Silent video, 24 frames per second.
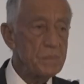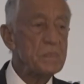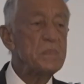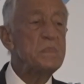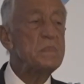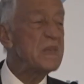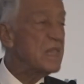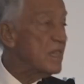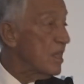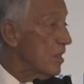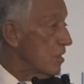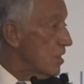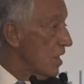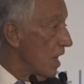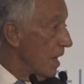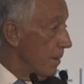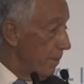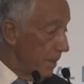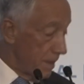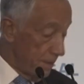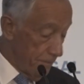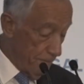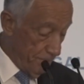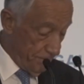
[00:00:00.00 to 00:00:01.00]
Mr.
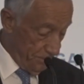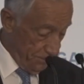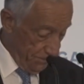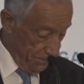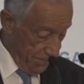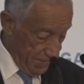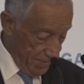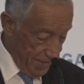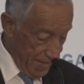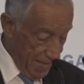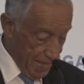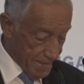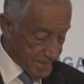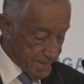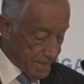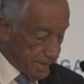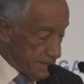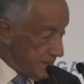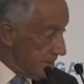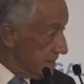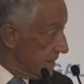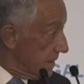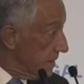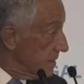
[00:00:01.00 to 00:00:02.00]
Chairman,
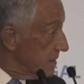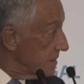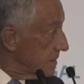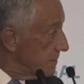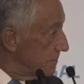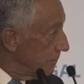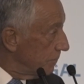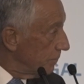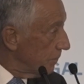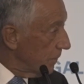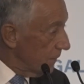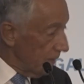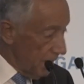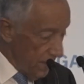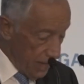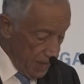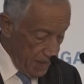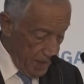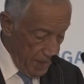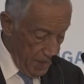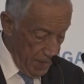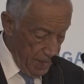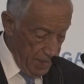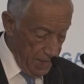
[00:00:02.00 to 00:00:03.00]
Excellencies,
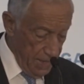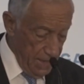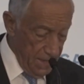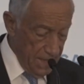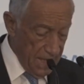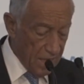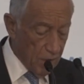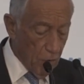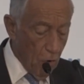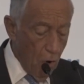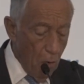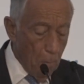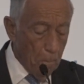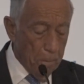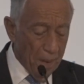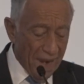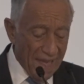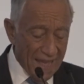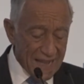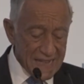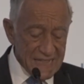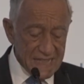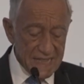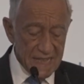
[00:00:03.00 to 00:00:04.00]
in a
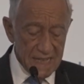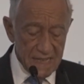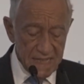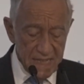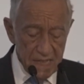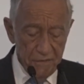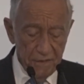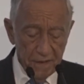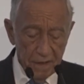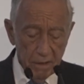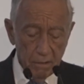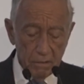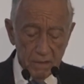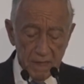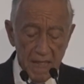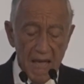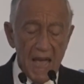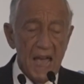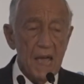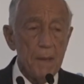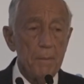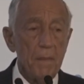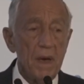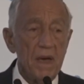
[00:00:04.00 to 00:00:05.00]
complex and difficult
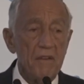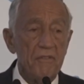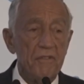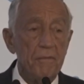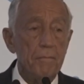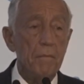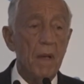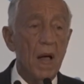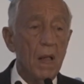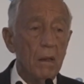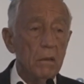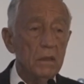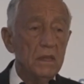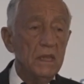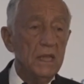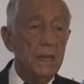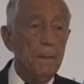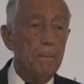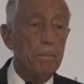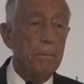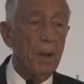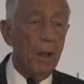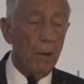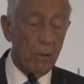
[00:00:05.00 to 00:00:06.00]
time of
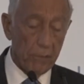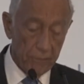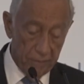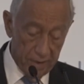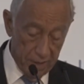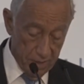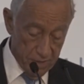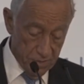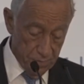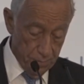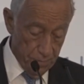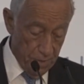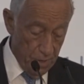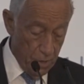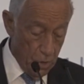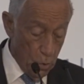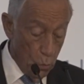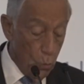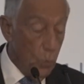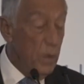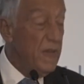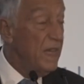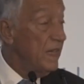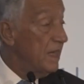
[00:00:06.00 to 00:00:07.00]
multipolarism
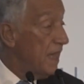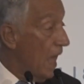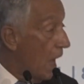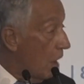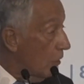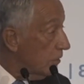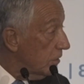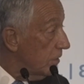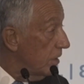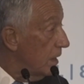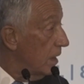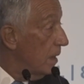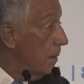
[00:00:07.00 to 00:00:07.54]
without